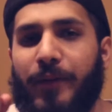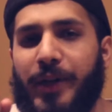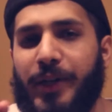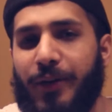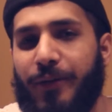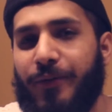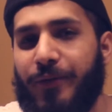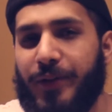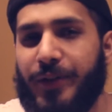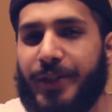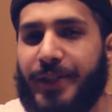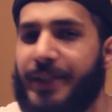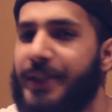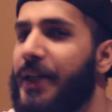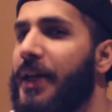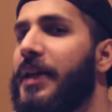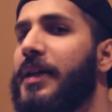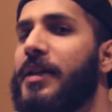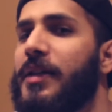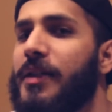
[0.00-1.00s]
Very first
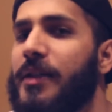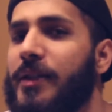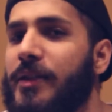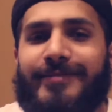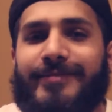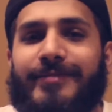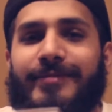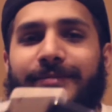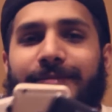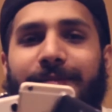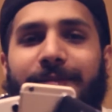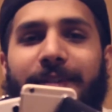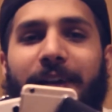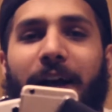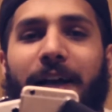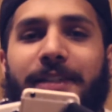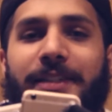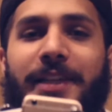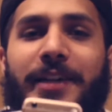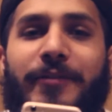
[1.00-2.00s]
thing,
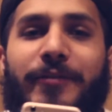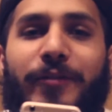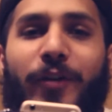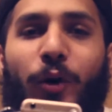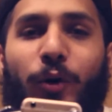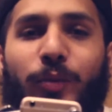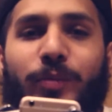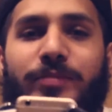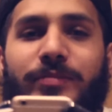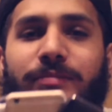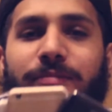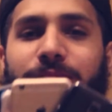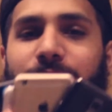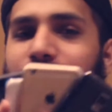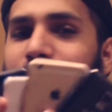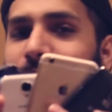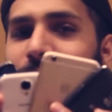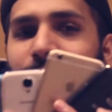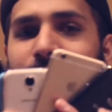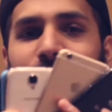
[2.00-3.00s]
a cell phone.
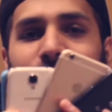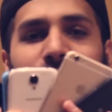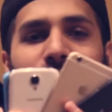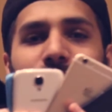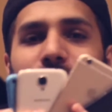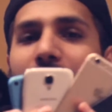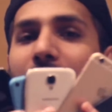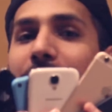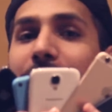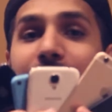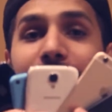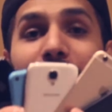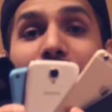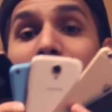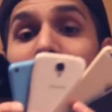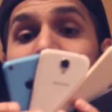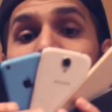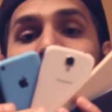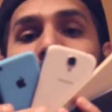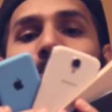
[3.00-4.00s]
Any
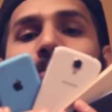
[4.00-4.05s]
kind.